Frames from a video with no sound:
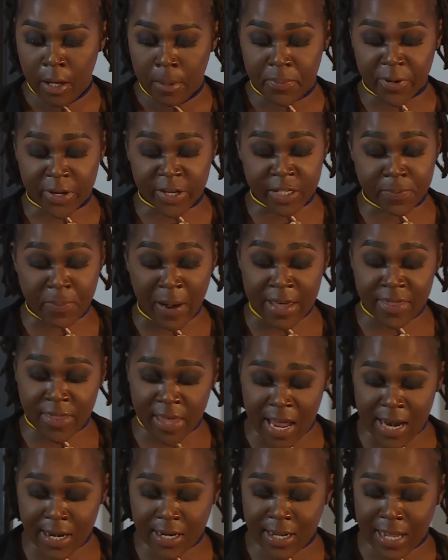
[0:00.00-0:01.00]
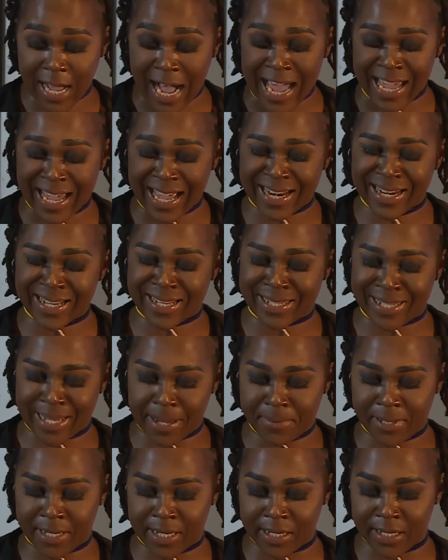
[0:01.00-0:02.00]
because by then I had
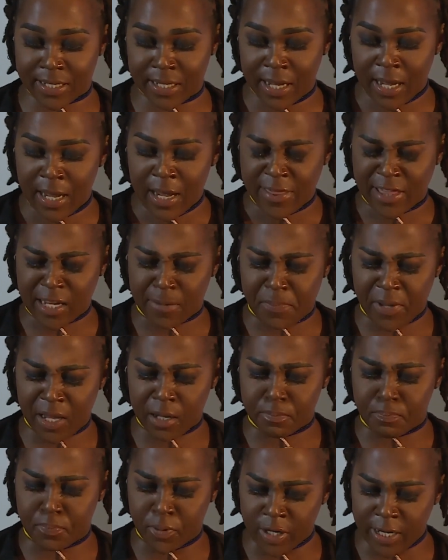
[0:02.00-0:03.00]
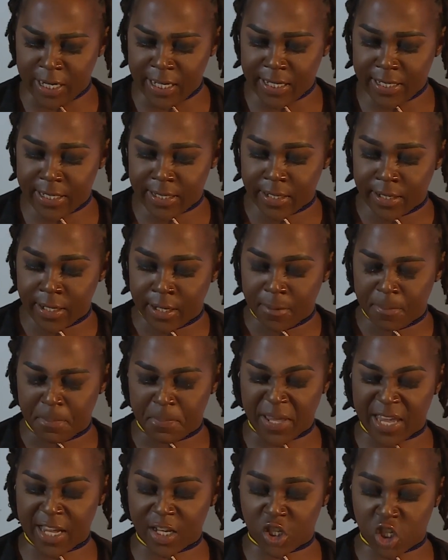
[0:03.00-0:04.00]
accepted that being bullied,
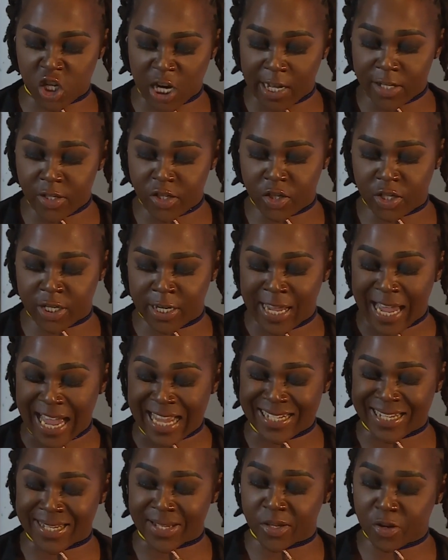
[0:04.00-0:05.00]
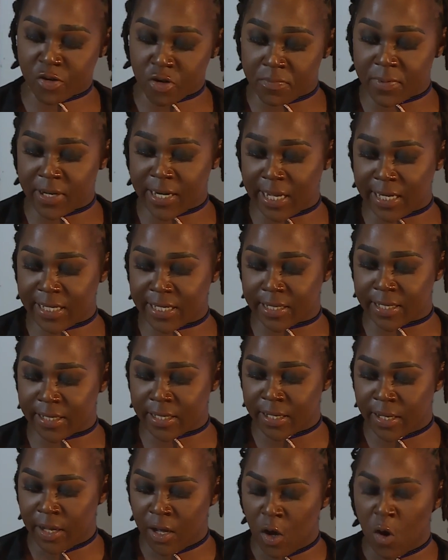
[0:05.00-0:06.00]
being judged, and discriminated
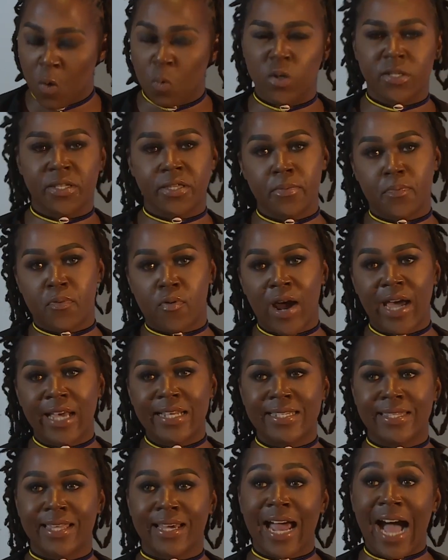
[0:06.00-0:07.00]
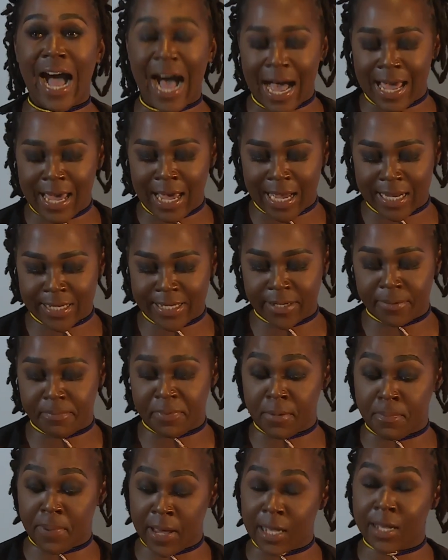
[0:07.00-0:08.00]
was the price that I had to
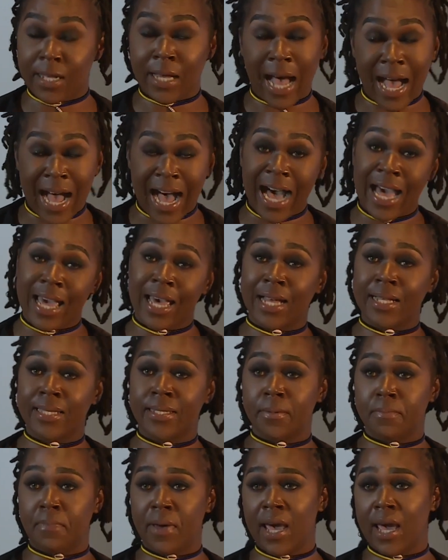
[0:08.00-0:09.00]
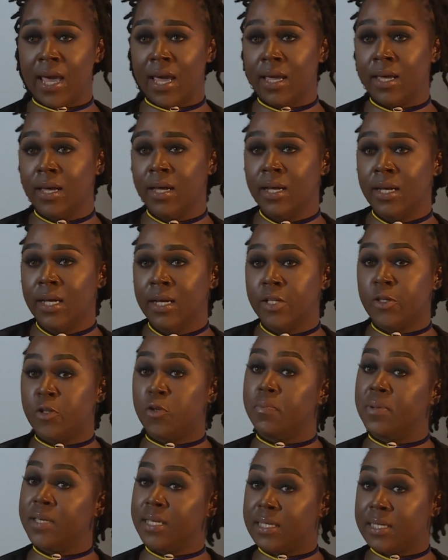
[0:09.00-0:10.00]
pay to
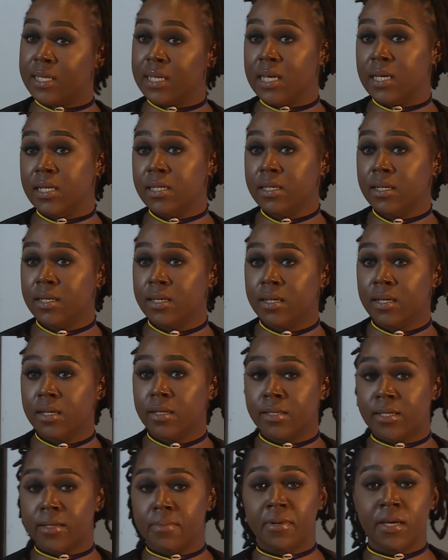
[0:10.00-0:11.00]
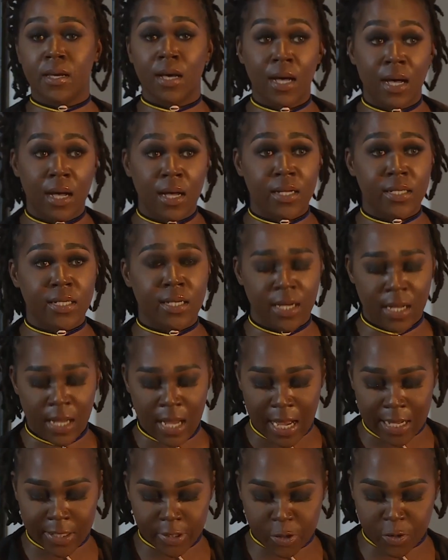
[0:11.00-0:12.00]
be seen, to be heard,
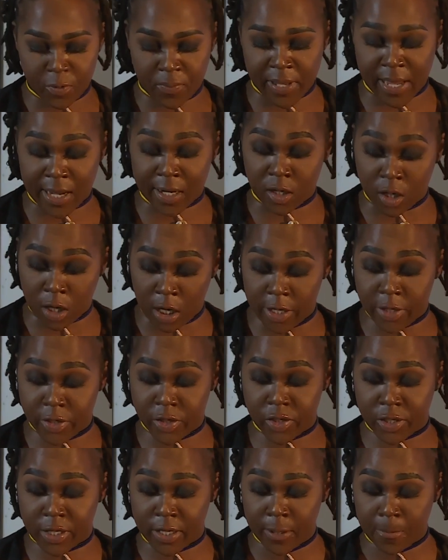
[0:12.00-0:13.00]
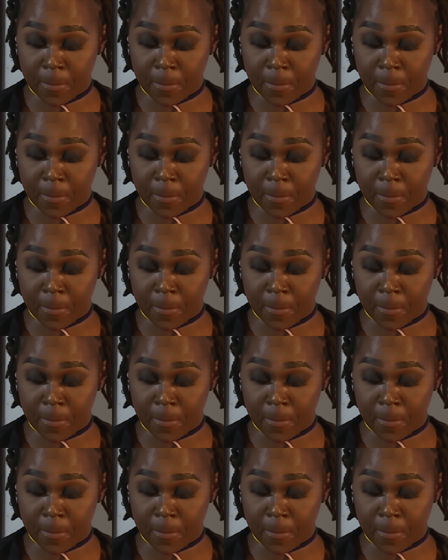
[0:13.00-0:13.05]
and to be acknowledged.